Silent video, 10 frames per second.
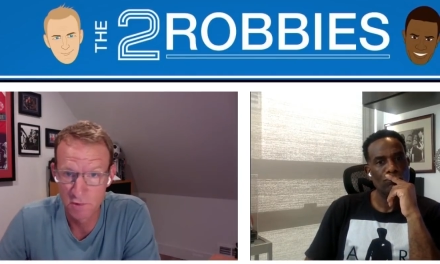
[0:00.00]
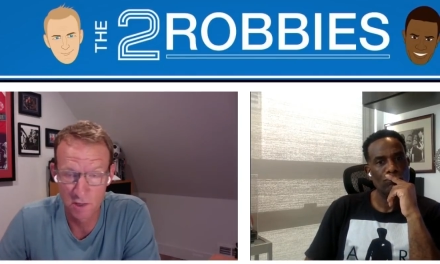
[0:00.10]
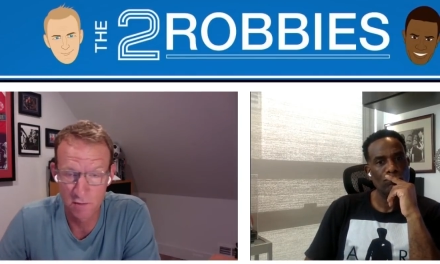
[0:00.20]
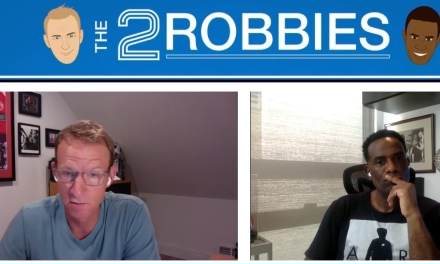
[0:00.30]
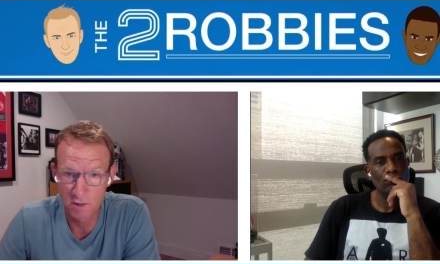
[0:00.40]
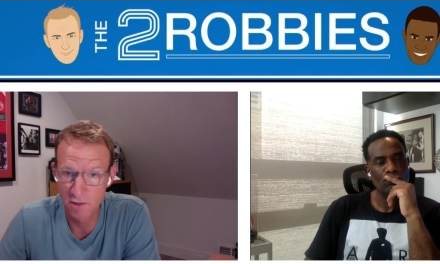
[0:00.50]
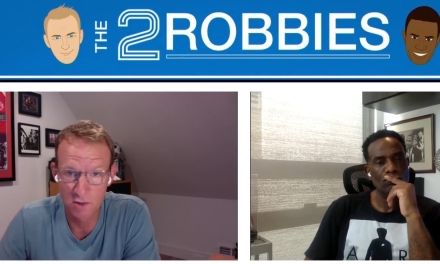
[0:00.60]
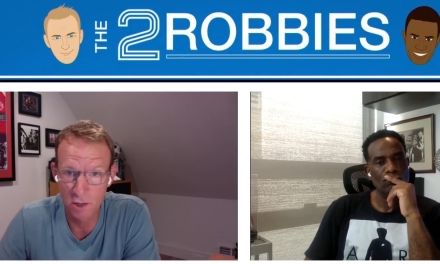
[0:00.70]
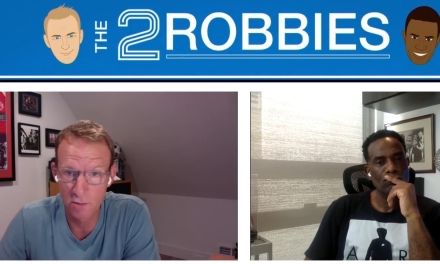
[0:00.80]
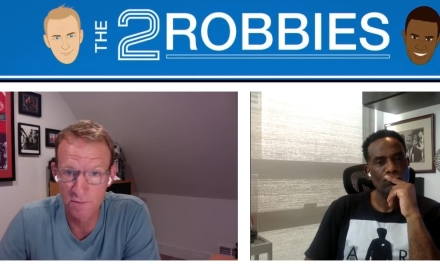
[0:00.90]
Speaker 1: didn't didn't
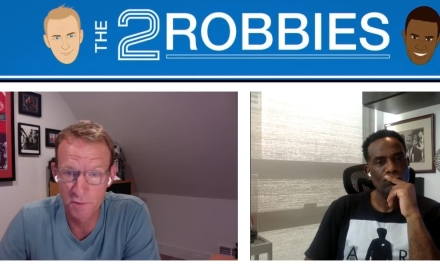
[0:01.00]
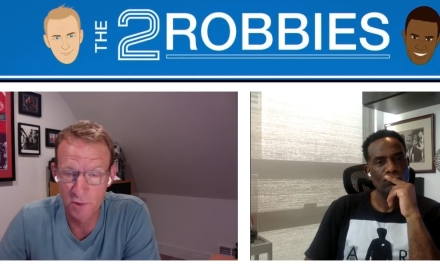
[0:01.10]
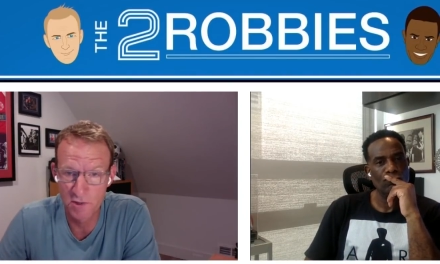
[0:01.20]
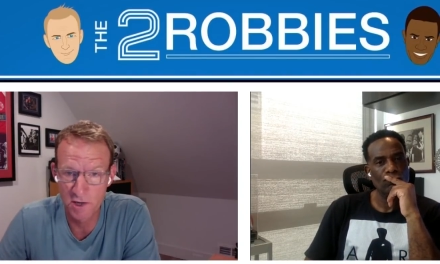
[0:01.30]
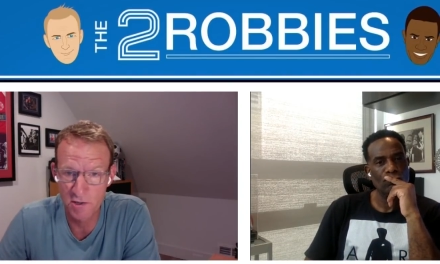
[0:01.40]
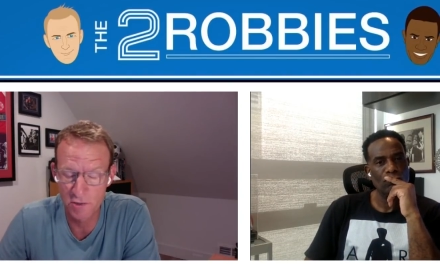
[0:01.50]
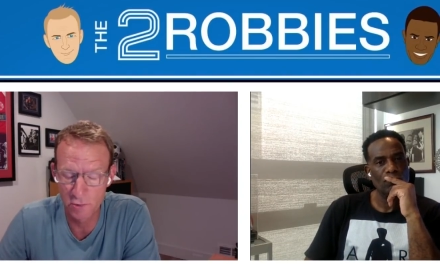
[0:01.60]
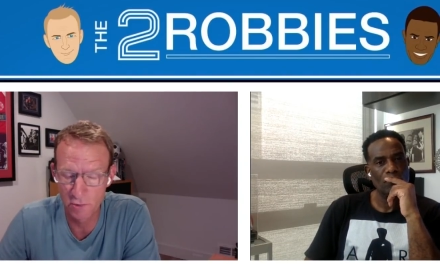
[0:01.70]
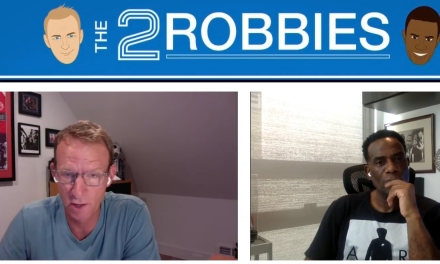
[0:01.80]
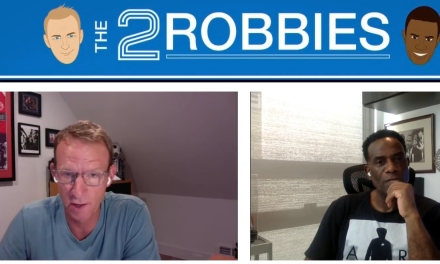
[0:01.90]
go to
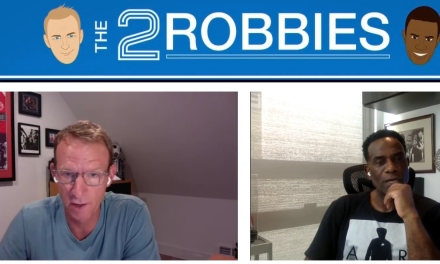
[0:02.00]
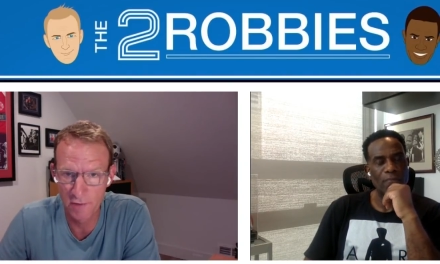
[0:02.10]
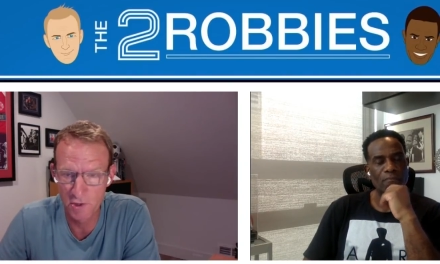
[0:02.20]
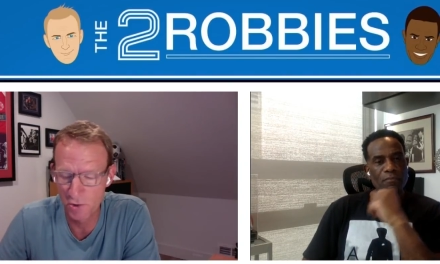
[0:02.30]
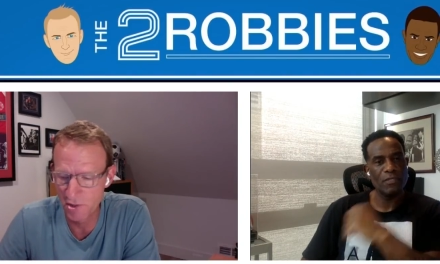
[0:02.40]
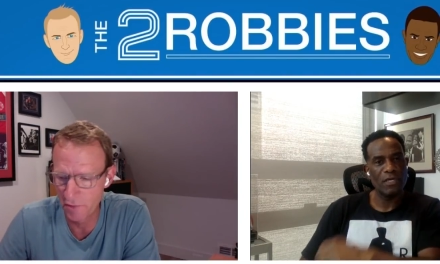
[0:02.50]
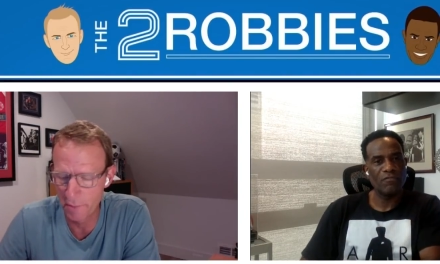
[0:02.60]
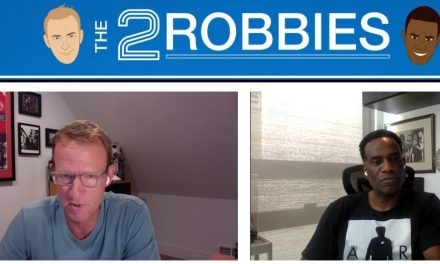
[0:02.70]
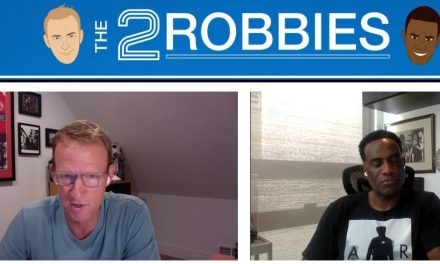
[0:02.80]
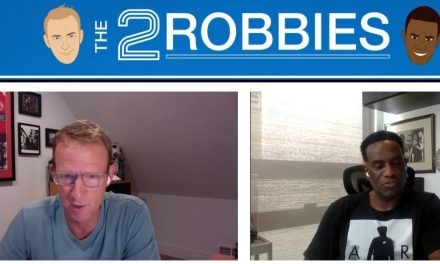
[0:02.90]
international uh, yeah. duty for
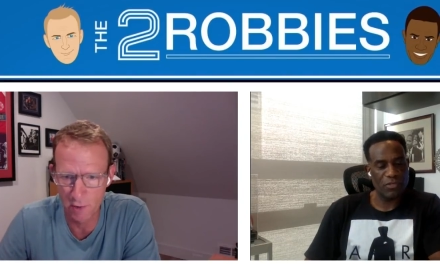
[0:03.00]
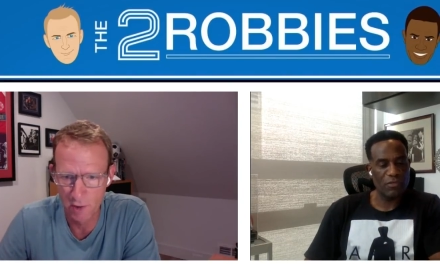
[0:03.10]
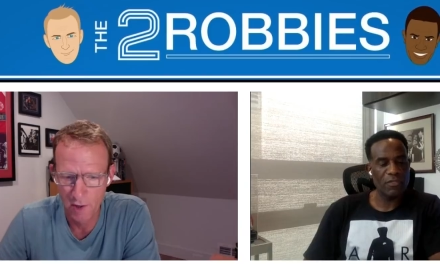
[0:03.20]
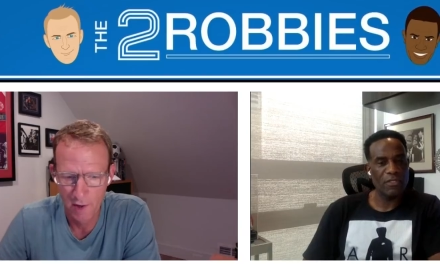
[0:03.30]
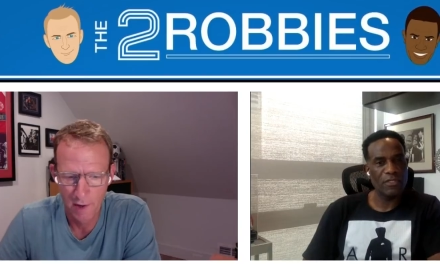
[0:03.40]
yeah, Brazil. Brazil.